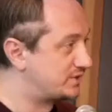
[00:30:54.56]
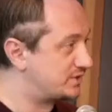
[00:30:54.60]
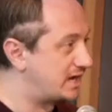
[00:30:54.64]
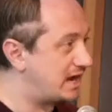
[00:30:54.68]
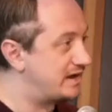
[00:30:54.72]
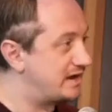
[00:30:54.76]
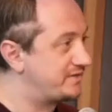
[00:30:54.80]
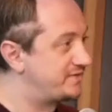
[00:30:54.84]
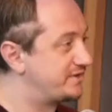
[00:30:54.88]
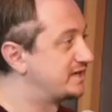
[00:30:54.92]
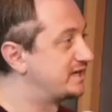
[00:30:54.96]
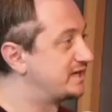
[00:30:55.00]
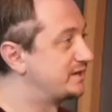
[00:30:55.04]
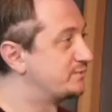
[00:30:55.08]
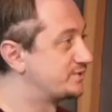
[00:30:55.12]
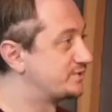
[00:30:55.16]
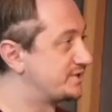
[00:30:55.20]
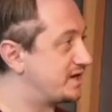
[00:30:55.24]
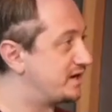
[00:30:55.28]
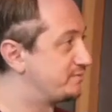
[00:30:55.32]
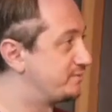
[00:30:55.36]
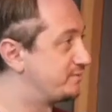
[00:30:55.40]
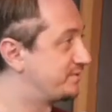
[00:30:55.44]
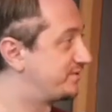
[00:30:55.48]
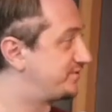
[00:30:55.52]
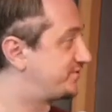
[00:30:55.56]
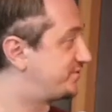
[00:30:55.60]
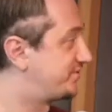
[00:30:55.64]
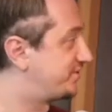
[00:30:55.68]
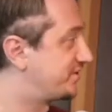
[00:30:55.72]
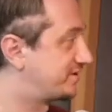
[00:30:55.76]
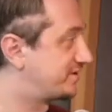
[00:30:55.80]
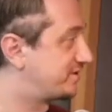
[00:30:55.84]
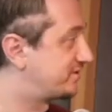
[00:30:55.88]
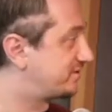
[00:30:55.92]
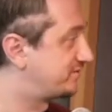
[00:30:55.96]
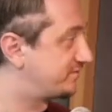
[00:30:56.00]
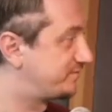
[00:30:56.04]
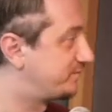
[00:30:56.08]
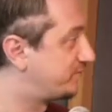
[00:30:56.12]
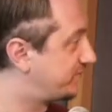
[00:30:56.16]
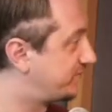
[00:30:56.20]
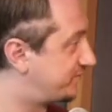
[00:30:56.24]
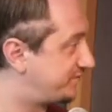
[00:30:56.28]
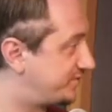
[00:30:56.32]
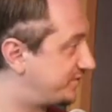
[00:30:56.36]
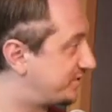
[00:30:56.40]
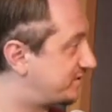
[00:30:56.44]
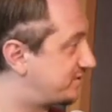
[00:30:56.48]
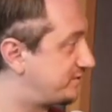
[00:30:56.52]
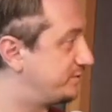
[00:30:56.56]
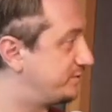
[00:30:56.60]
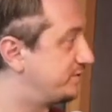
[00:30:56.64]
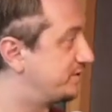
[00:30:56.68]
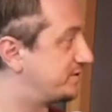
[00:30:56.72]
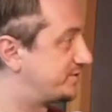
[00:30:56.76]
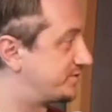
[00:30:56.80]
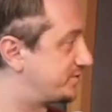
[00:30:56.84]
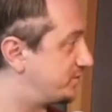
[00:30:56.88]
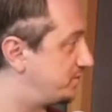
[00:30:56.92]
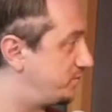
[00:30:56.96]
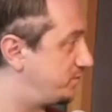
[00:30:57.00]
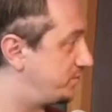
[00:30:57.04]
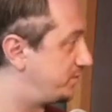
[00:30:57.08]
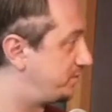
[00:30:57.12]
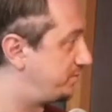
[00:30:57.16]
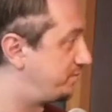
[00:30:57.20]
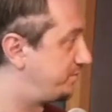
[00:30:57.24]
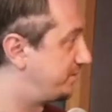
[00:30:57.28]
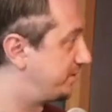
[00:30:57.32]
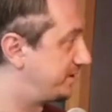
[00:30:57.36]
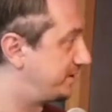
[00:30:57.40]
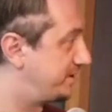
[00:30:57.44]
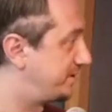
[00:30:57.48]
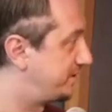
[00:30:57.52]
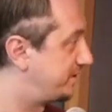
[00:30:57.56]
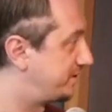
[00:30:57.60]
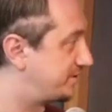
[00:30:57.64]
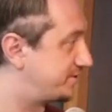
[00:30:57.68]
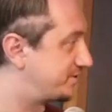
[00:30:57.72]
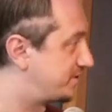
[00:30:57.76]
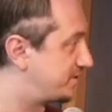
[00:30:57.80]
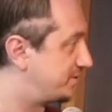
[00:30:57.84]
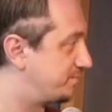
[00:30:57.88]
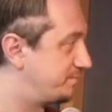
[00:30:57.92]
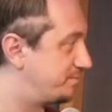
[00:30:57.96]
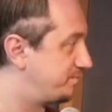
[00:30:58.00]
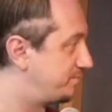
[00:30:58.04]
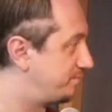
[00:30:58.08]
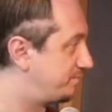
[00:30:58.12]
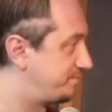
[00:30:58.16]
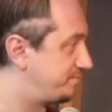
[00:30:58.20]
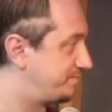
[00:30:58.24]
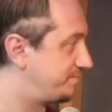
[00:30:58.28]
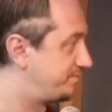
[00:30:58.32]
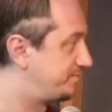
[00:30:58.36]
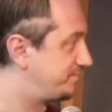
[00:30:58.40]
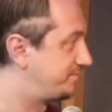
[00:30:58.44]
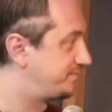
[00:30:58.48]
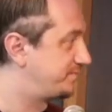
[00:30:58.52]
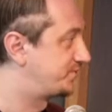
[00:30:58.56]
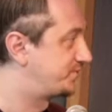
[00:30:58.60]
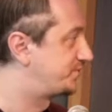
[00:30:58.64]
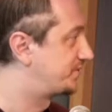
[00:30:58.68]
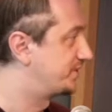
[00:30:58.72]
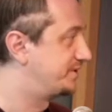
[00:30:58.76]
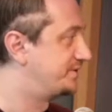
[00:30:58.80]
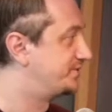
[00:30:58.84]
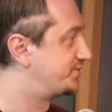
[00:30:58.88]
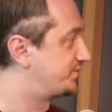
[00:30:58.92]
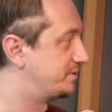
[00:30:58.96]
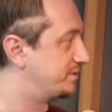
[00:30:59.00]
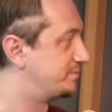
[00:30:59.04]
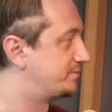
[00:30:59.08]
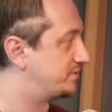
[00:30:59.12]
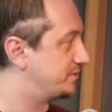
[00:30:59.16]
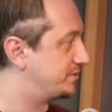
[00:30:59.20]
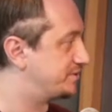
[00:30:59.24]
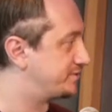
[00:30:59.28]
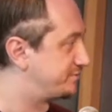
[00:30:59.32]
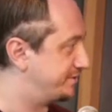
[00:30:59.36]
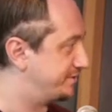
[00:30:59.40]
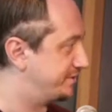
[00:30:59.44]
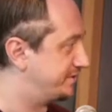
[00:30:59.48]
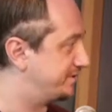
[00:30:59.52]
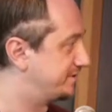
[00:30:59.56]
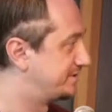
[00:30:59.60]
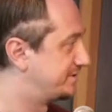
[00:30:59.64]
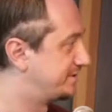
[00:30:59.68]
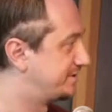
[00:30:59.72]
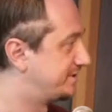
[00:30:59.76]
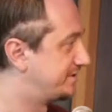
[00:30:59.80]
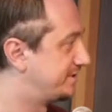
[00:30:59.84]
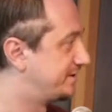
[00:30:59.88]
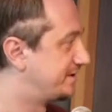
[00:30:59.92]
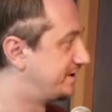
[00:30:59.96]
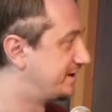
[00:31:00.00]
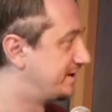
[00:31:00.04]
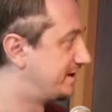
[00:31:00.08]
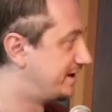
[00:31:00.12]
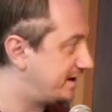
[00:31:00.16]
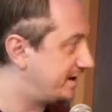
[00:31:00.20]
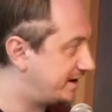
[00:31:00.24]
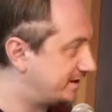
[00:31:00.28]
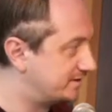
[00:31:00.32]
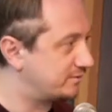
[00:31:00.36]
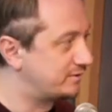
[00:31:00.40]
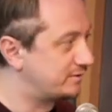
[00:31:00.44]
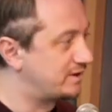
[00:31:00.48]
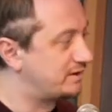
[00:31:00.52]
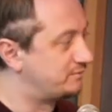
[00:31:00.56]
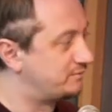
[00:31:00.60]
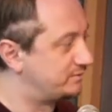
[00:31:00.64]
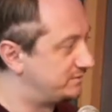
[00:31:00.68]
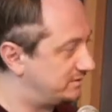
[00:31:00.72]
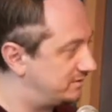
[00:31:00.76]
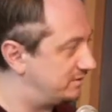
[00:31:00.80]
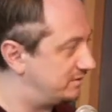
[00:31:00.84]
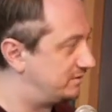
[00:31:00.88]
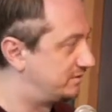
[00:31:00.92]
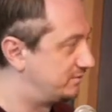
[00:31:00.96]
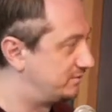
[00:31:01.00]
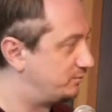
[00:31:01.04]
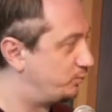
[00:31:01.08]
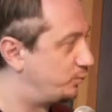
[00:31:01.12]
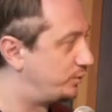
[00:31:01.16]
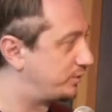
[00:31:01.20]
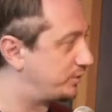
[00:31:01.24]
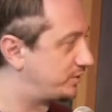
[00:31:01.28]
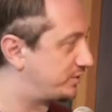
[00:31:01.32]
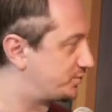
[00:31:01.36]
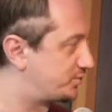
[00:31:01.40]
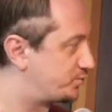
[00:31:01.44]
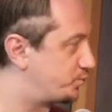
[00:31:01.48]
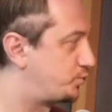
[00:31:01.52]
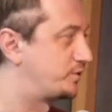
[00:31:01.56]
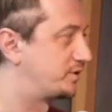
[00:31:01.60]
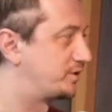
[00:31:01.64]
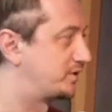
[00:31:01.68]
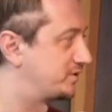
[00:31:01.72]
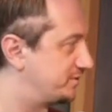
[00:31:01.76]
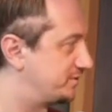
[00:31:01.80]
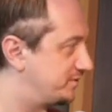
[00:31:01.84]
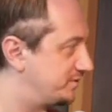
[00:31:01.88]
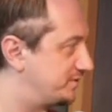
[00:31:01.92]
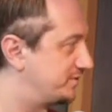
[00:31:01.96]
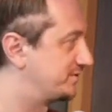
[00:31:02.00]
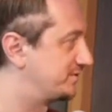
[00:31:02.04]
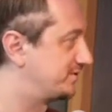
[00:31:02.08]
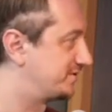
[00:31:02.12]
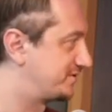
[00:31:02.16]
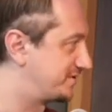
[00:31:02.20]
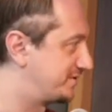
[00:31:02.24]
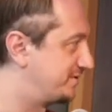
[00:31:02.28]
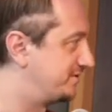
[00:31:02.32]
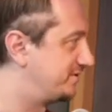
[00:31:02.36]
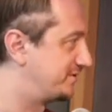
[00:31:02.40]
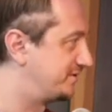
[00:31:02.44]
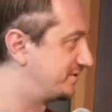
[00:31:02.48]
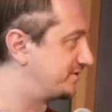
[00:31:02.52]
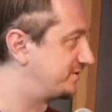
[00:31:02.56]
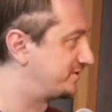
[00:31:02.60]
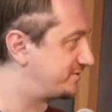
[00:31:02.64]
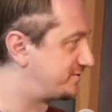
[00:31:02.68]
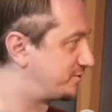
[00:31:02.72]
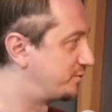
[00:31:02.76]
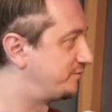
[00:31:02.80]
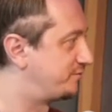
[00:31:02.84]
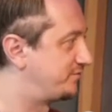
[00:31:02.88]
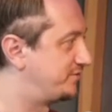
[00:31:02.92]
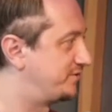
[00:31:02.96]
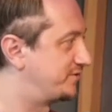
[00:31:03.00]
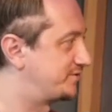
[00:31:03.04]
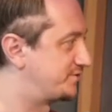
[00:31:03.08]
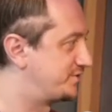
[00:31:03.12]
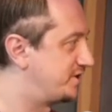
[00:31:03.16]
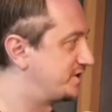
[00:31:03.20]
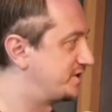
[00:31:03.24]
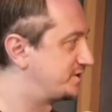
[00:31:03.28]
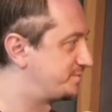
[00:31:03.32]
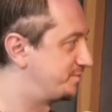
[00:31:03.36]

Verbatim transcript: think he was out with Chick with Chick Corea somewhere playing some in some country. And okay, well, you know, work is work. that's, a, that's a trophy is nice, but